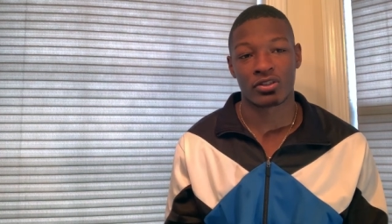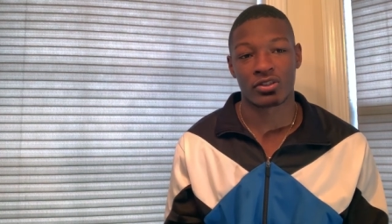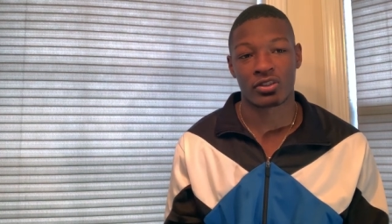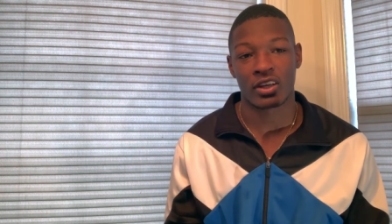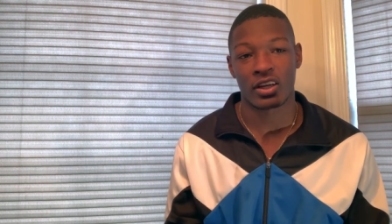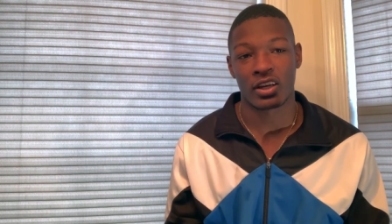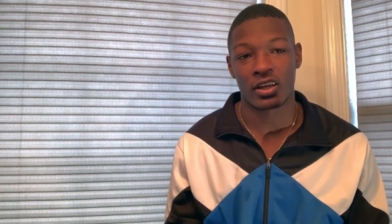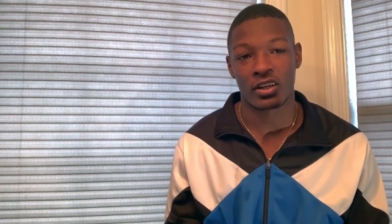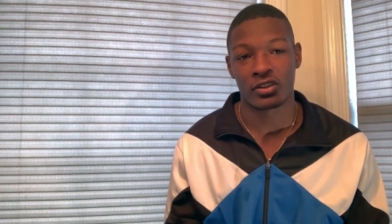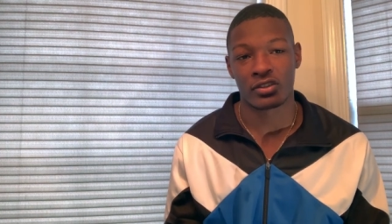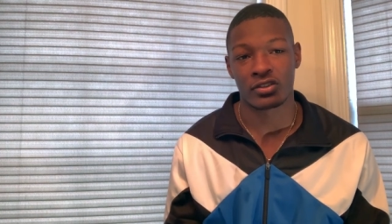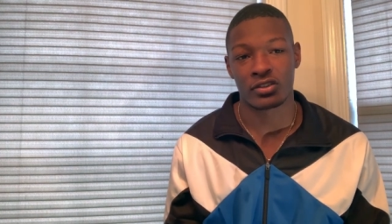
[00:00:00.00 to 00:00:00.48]

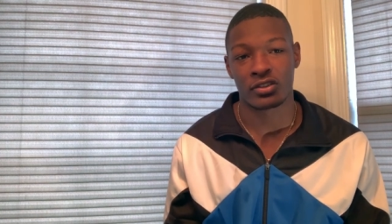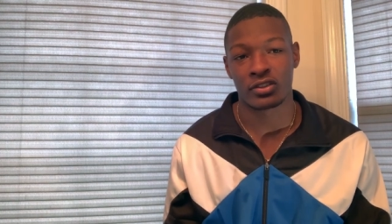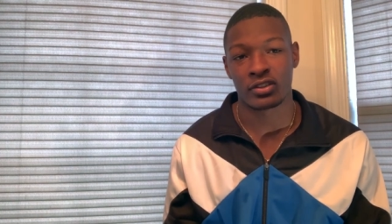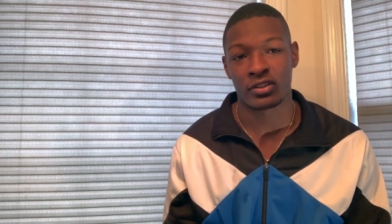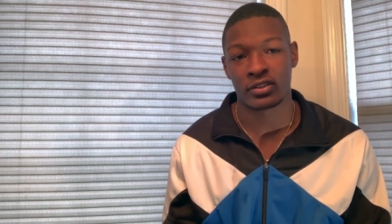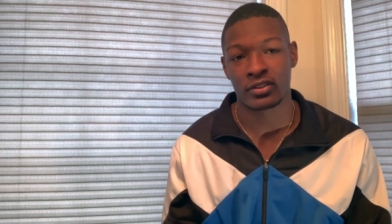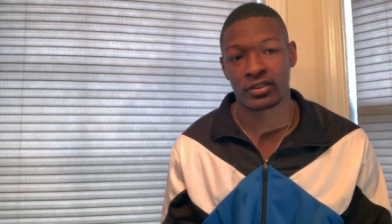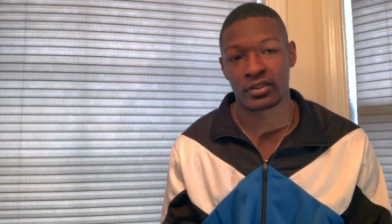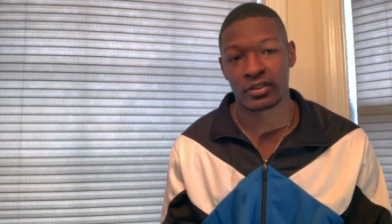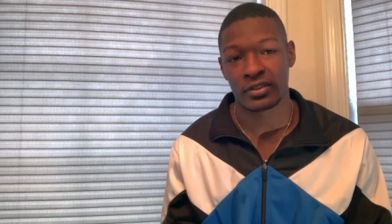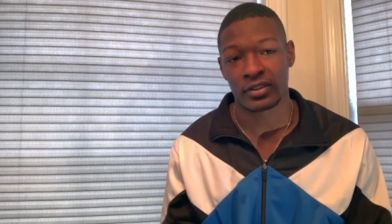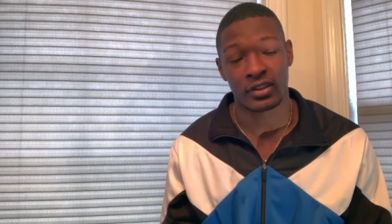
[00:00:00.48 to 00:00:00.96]

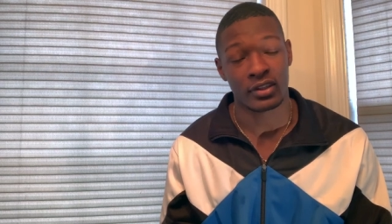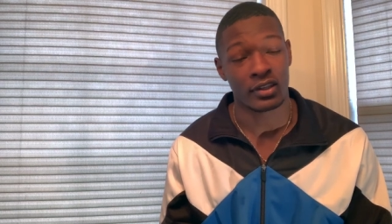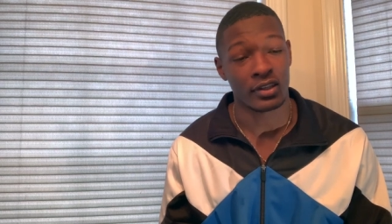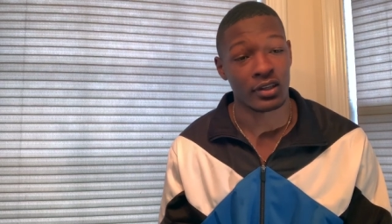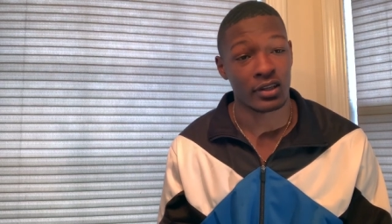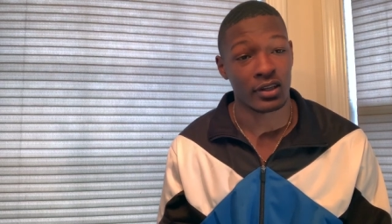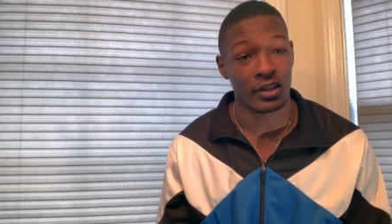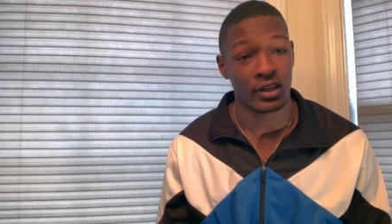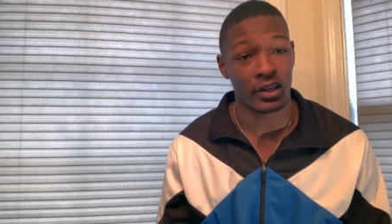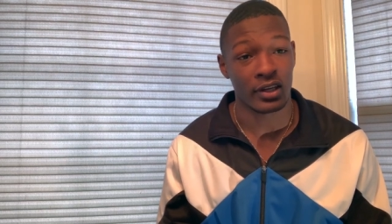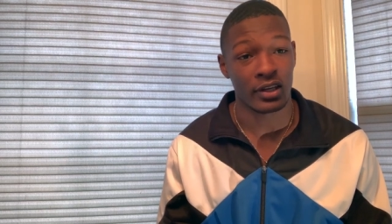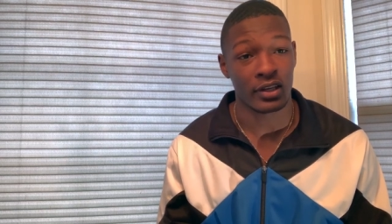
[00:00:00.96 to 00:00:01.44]
Challengers,
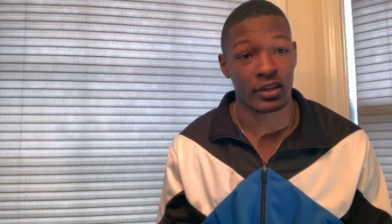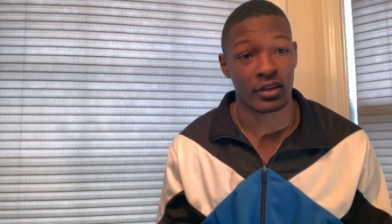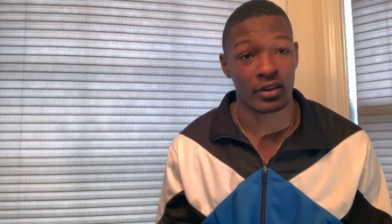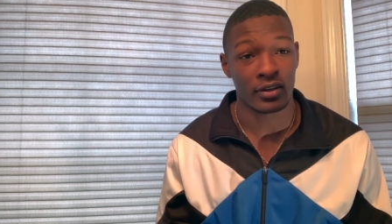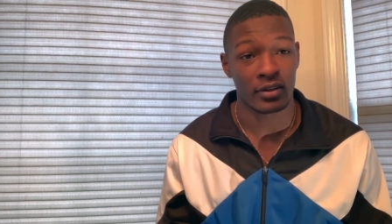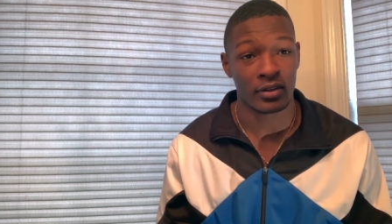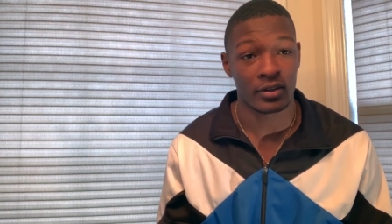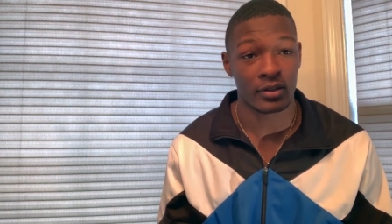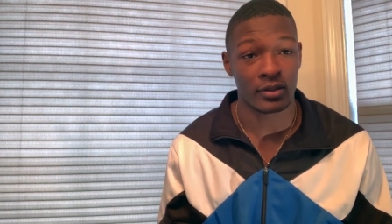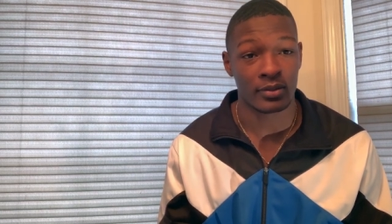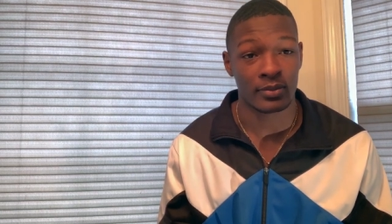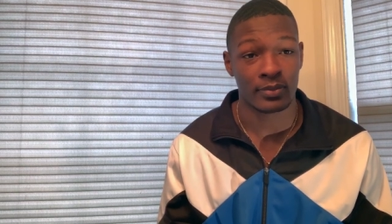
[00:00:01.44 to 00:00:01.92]
and
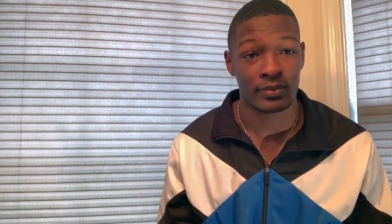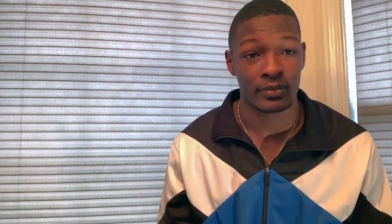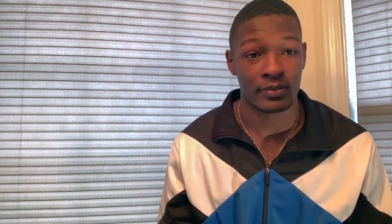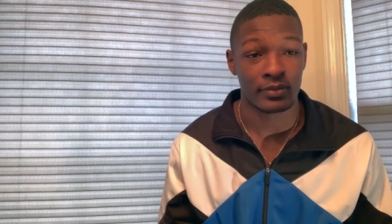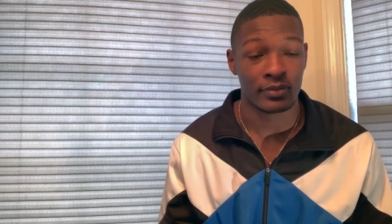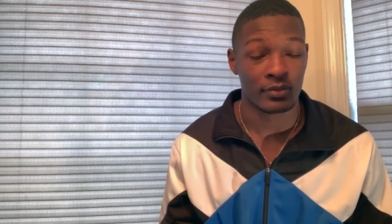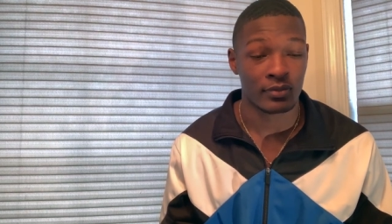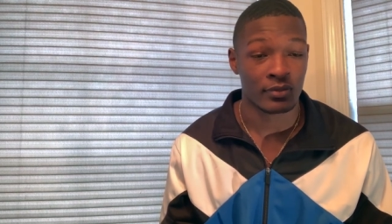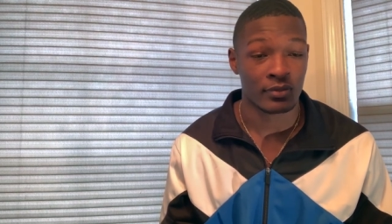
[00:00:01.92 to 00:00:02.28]
um,